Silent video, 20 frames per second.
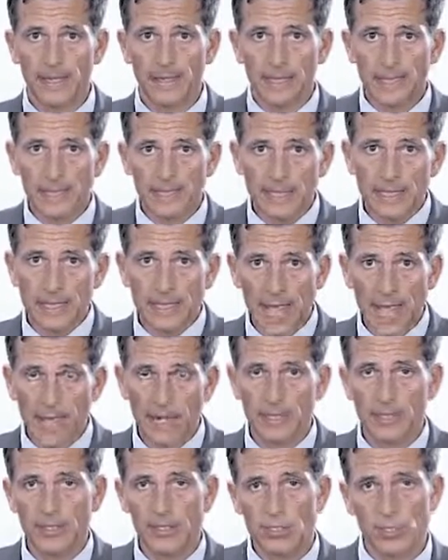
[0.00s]
That's
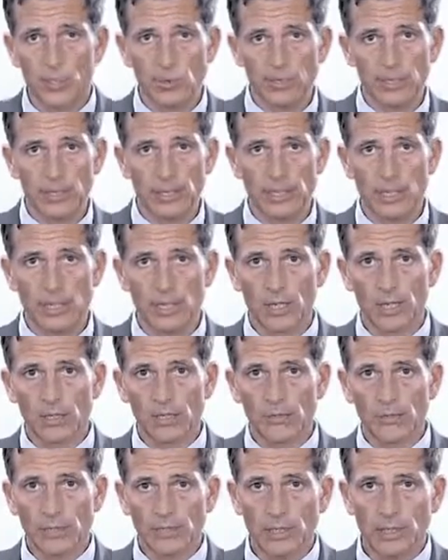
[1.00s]
exactly suited
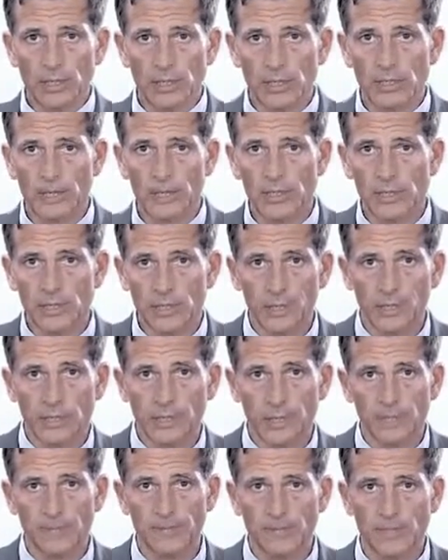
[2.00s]
to the needs of this
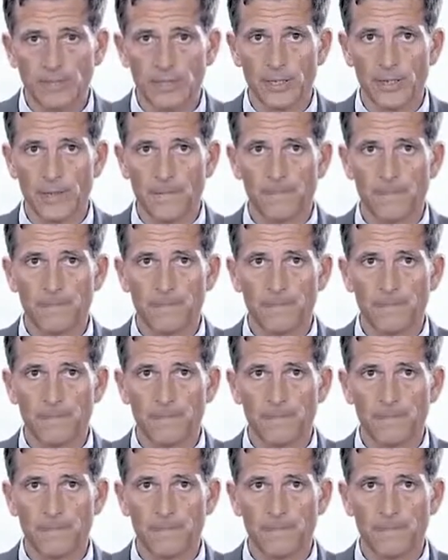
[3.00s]
investor.